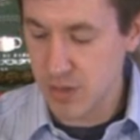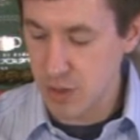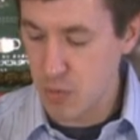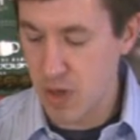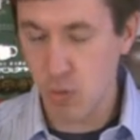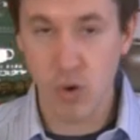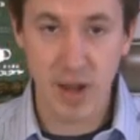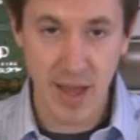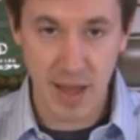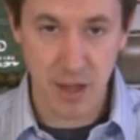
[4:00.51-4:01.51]
that you may want
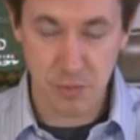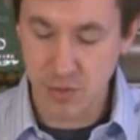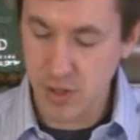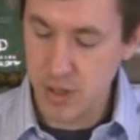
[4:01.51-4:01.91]
to have,